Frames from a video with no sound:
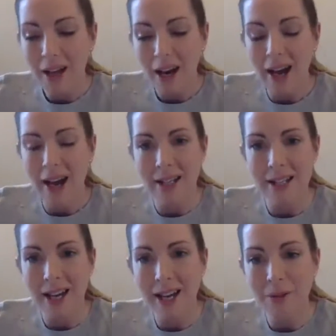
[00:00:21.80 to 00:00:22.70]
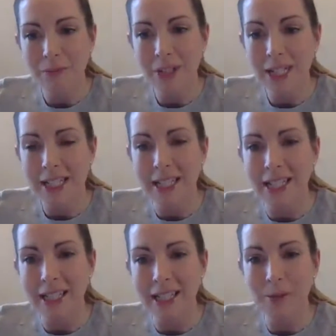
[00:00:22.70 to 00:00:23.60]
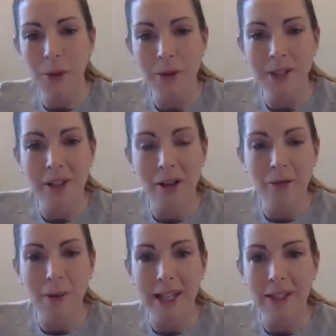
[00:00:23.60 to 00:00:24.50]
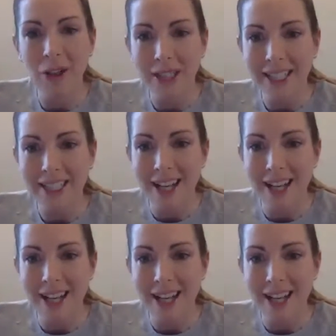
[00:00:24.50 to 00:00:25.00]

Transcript: And I am reading in support of my colleagues